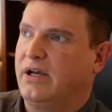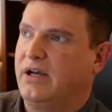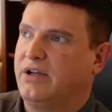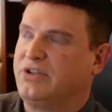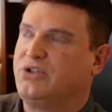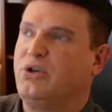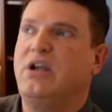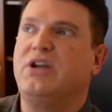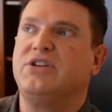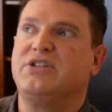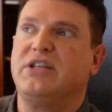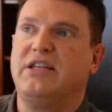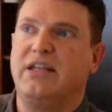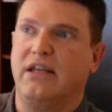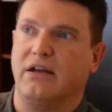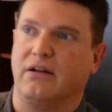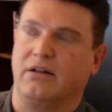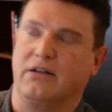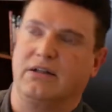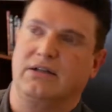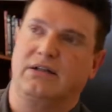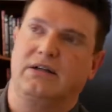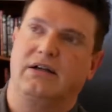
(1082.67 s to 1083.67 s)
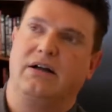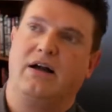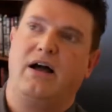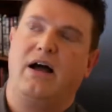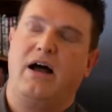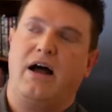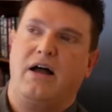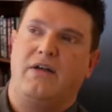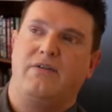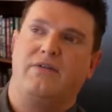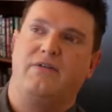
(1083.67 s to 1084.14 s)
So here's the deal.
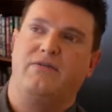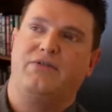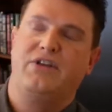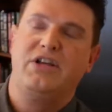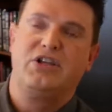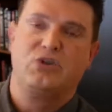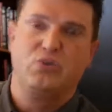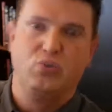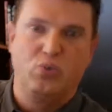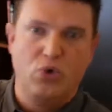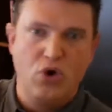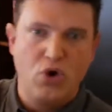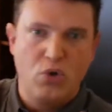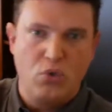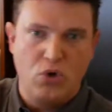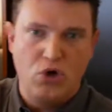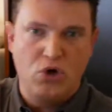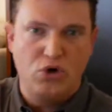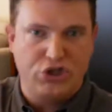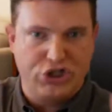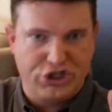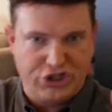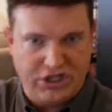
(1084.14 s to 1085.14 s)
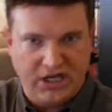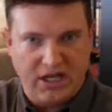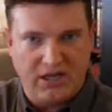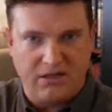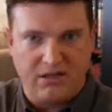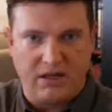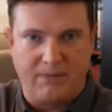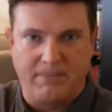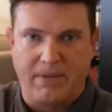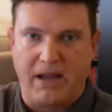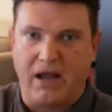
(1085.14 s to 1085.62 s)
This woo-woo shit
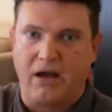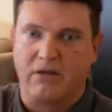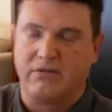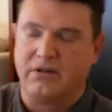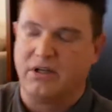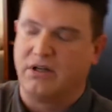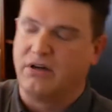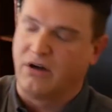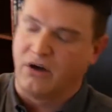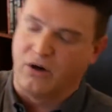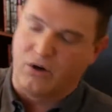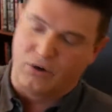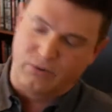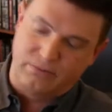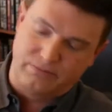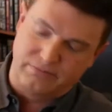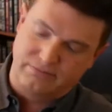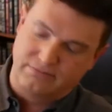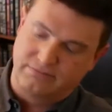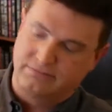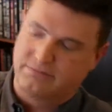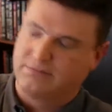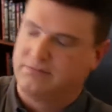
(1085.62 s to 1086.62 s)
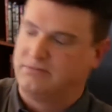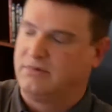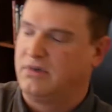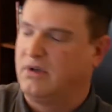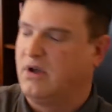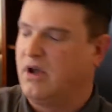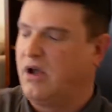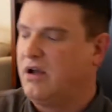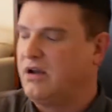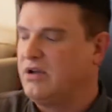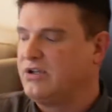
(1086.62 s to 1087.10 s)
about,
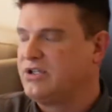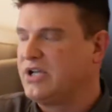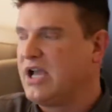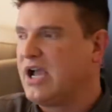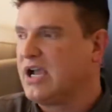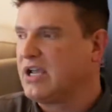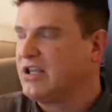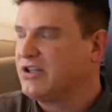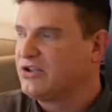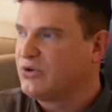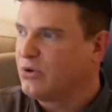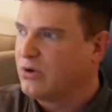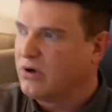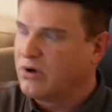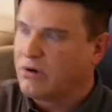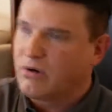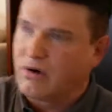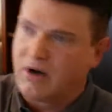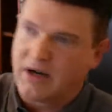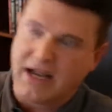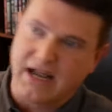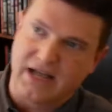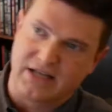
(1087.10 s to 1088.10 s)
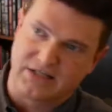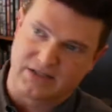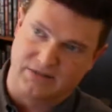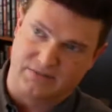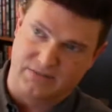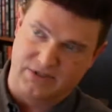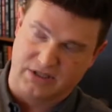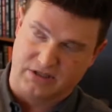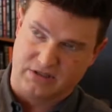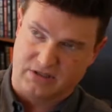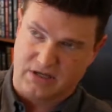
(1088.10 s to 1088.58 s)
non-ejaculatory
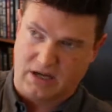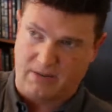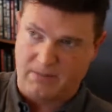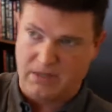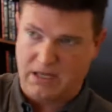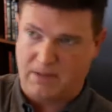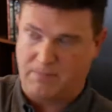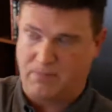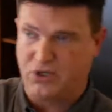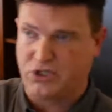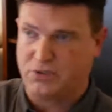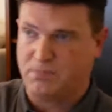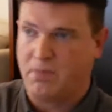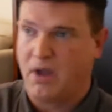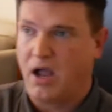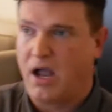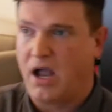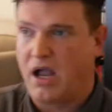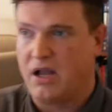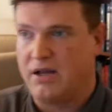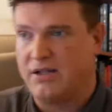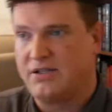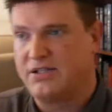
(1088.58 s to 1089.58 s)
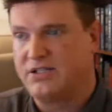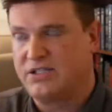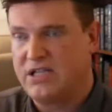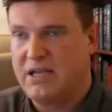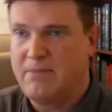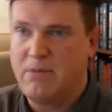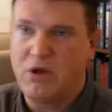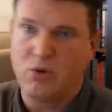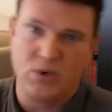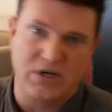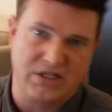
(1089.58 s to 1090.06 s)
orgasms and coming up your spine and
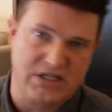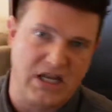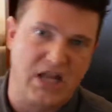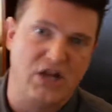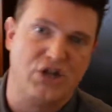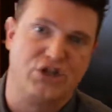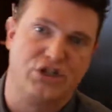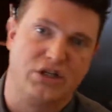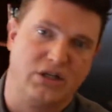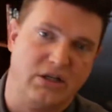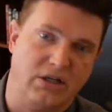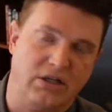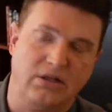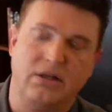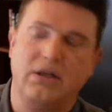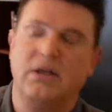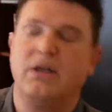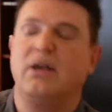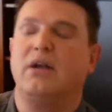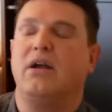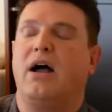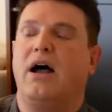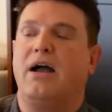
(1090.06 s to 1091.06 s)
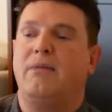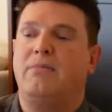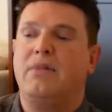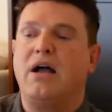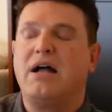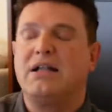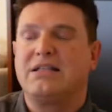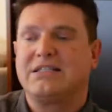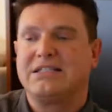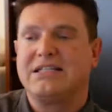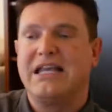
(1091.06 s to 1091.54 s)
semen retention, and I'm
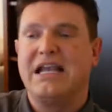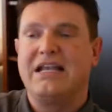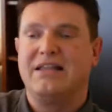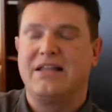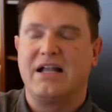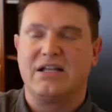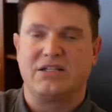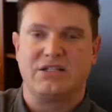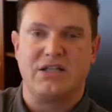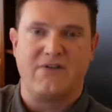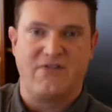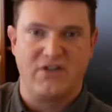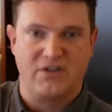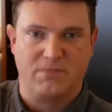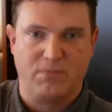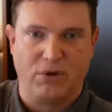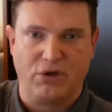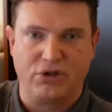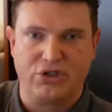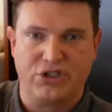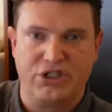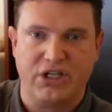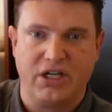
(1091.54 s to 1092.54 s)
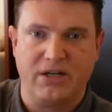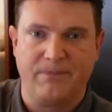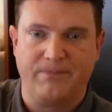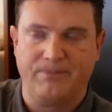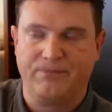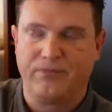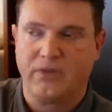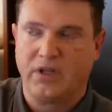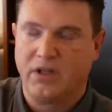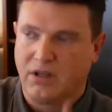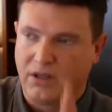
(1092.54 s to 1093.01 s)
not saying that stuff is bullshit.
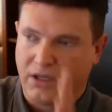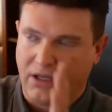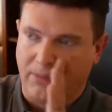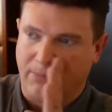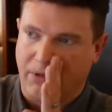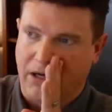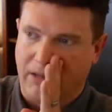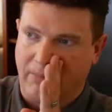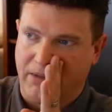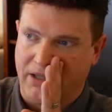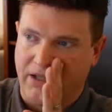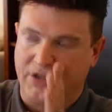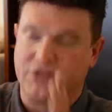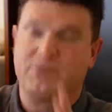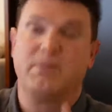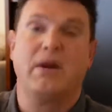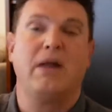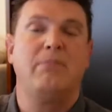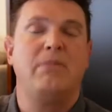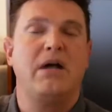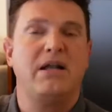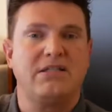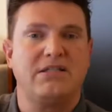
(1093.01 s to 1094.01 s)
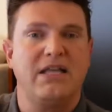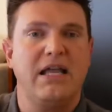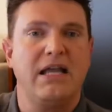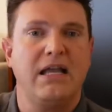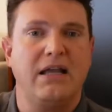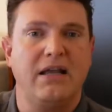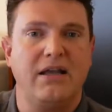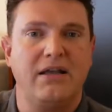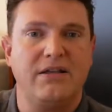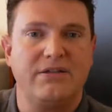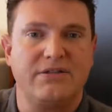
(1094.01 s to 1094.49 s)
It probably is, but I'm not
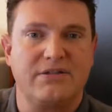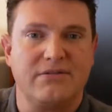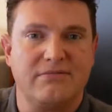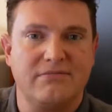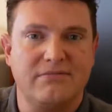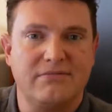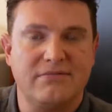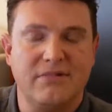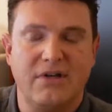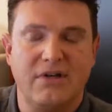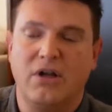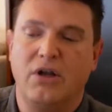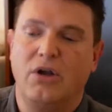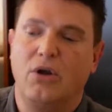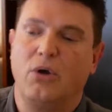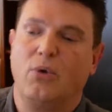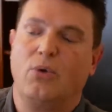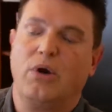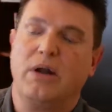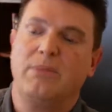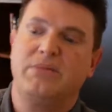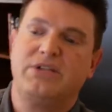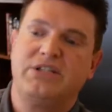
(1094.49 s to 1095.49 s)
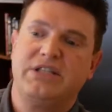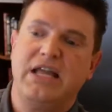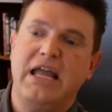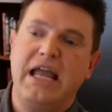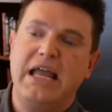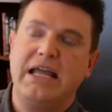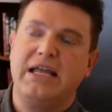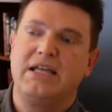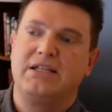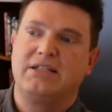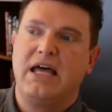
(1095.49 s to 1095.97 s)
saying it is. What I'm
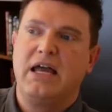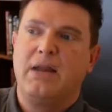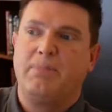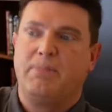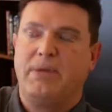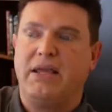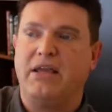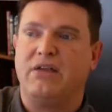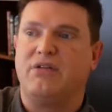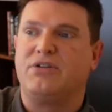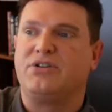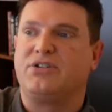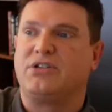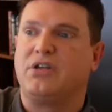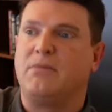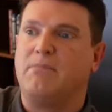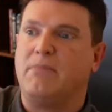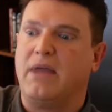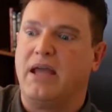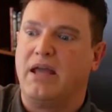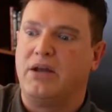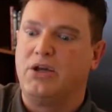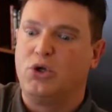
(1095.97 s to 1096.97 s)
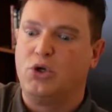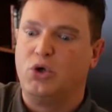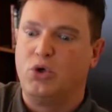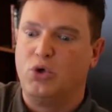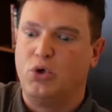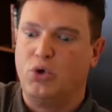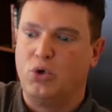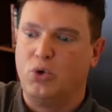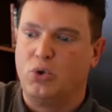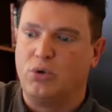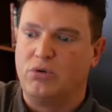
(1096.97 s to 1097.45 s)
saying is that appeals to men
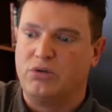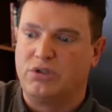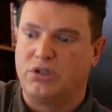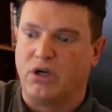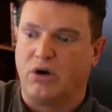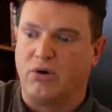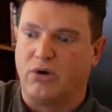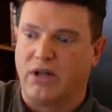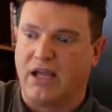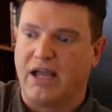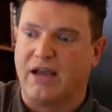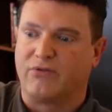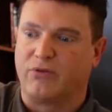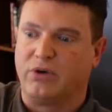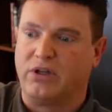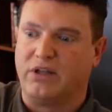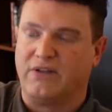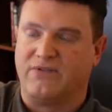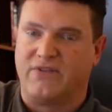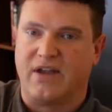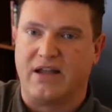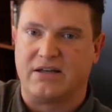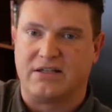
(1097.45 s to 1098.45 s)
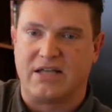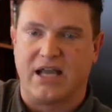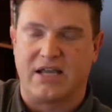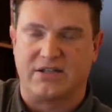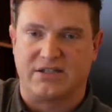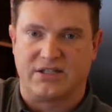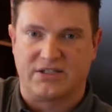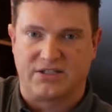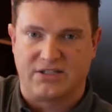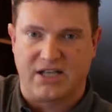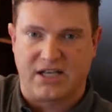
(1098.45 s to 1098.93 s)
who don't have really
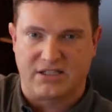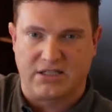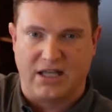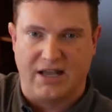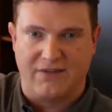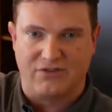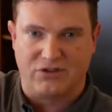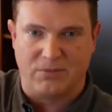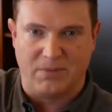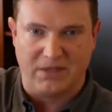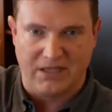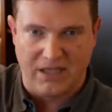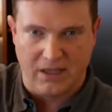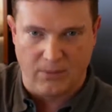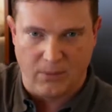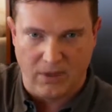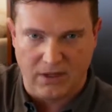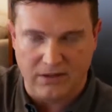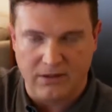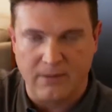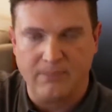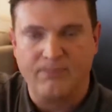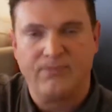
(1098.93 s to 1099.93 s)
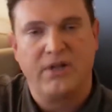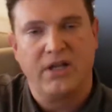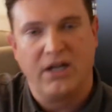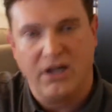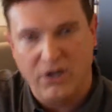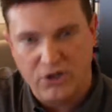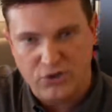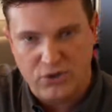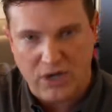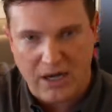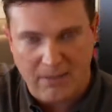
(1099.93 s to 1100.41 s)
fantastic sex lives to begin with.
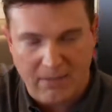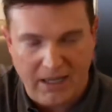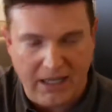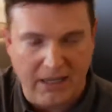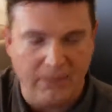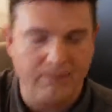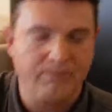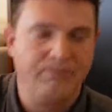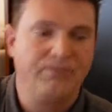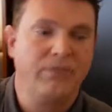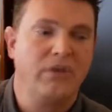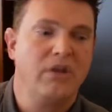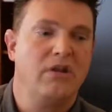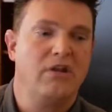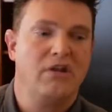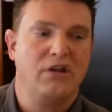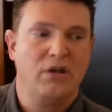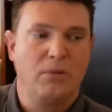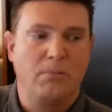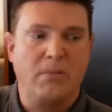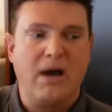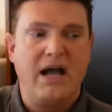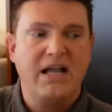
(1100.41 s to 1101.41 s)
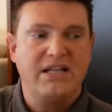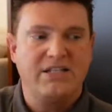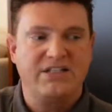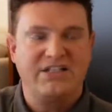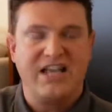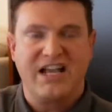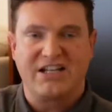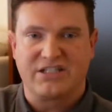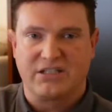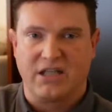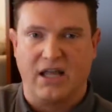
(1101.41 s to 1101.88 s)
Here's what I mean. My
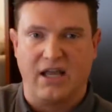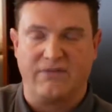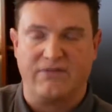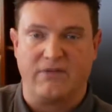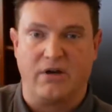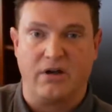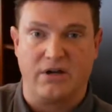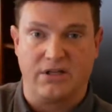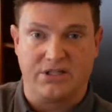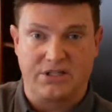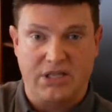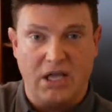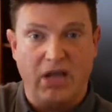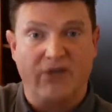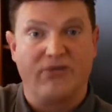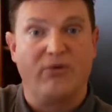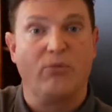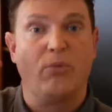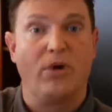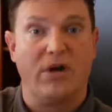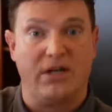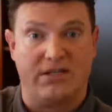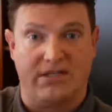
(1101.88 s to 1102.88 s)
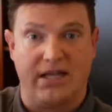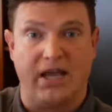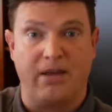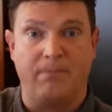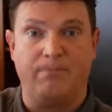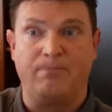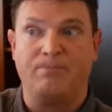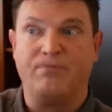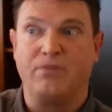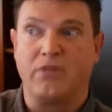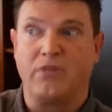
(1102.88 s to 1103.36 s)
sex life, on a scale from 1 to 10,